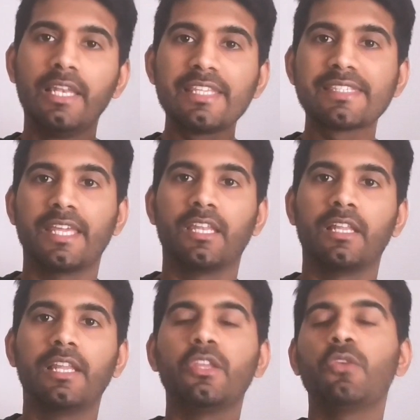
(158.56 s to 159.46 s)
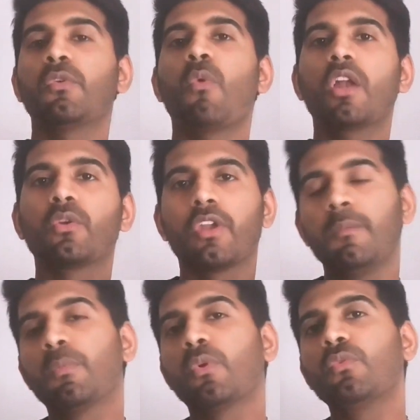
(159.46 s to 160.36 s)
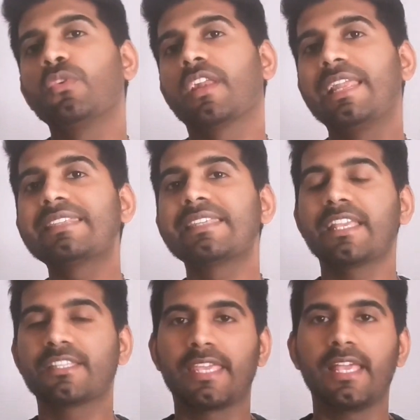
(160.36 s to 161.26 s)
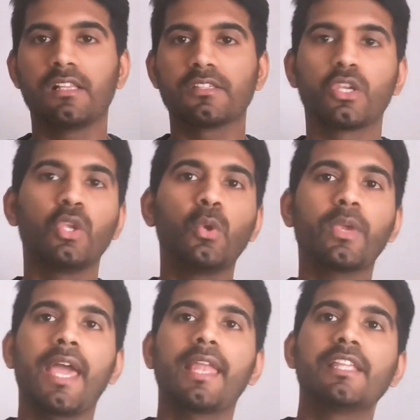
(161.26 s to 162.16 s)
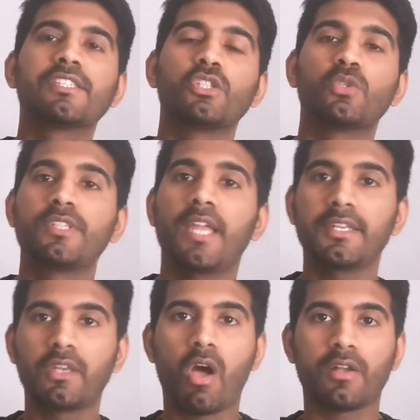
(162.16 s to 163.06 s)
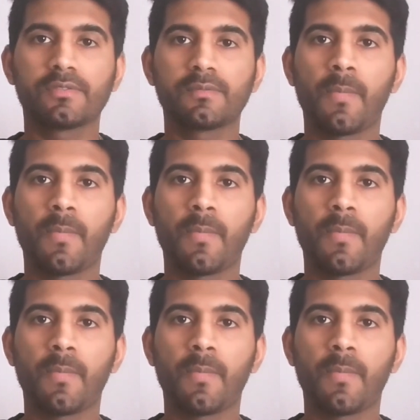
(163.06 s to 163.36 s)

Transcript: listen. If you want to improve your listening skills, you can listen to TED Talks.